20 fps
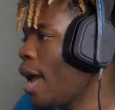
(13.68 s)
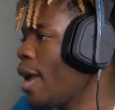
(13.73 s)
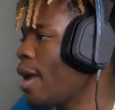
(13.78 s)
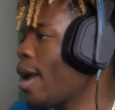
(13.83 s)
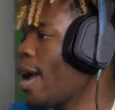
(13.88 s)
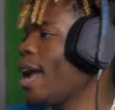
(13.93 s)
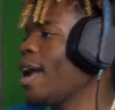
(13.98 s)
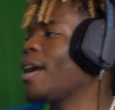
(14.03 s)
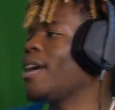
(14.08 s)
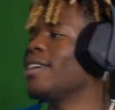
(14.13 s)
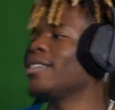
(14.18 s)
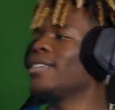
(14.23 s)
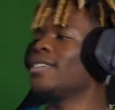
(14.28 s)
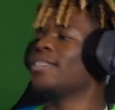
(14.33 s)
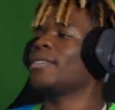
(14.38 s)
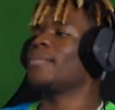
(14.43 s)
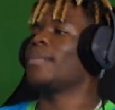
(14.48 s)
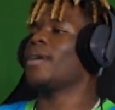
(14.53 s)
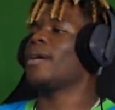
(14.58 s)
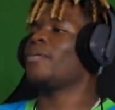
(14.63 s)
Hey, bro?
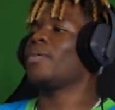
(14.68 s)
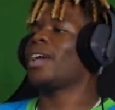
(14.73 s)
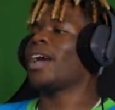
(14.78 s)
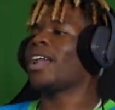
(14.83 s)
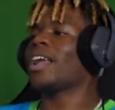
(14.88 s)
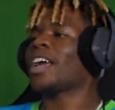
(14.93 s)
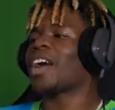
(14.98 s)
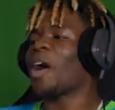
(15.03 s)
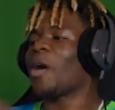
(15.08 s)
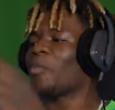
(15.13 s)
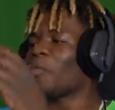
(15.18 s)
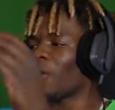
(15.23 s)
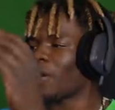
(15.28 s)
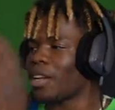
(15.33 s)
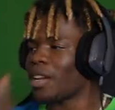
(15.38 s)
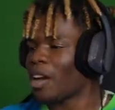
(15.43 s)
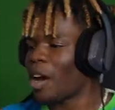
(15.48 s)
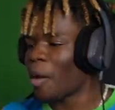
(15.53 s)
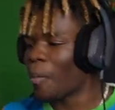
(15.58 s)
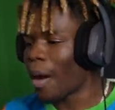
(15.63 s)
Look, man, we gotta come run
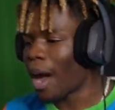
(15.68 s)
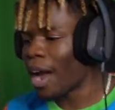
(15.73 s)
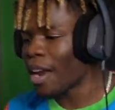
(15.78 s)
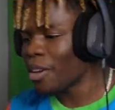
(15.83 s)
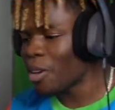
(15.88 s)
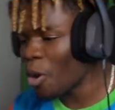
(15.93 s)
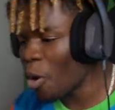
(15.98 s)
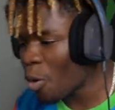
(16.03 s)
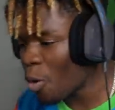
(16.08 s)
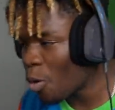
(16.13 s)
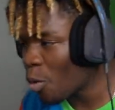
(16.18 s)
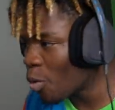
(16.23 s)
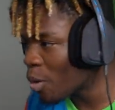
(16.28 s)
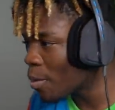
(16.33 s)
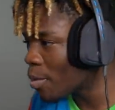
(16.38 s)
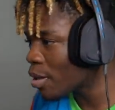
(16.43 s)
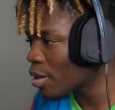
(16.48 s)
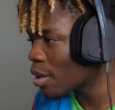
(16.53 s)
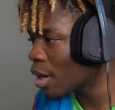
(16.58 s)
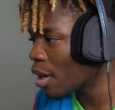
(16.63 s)
it up. I know we've
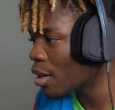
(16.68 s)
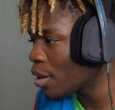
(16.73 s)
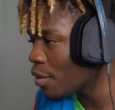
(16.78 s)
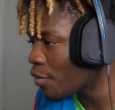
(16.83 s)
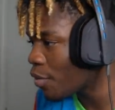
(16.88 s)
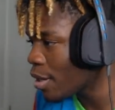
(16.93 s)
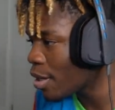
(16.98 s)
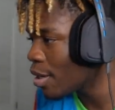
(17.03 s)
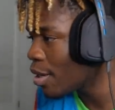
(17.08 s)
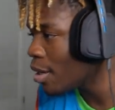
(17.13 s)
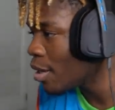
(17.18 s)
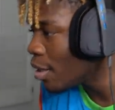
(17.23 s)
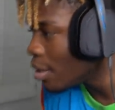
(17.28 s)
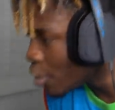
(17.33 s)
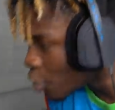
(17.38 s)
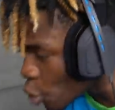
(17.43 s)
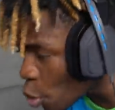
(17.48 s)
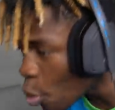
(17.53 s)
been the undefeated